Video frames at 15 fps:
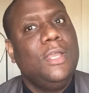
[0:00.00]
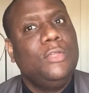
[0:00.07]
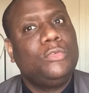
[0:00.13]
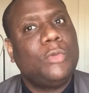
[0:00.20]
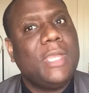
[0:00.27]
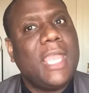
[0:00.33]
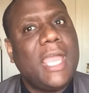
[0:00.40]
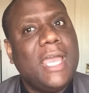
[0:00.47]

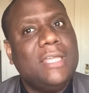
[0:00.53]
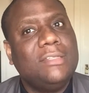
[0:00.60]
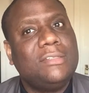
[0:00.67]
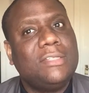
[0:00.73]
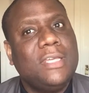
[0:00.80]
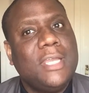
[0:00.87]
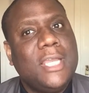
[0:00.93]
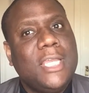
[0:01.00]
So he
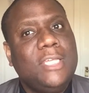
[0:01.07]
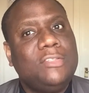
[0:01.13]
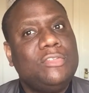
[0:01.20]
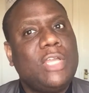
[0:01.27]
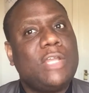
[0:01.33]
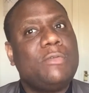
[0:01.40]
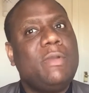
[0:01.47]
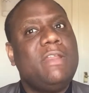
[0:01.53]
has his
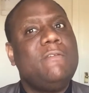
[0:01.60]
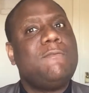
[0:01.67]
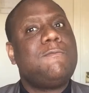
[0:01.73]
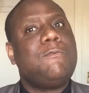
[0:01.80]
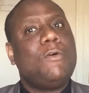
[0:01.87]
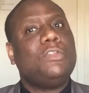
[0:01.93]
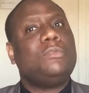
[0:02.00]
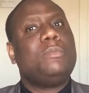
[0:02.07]
neck
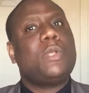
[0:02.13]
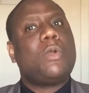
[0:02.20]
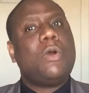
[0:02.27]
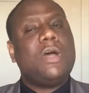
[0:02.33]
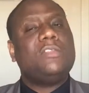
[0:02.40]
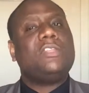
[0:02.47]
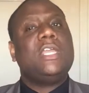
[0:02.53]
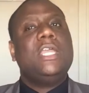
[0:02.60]
reinforced
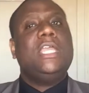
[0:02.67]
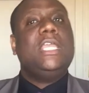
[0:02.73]
because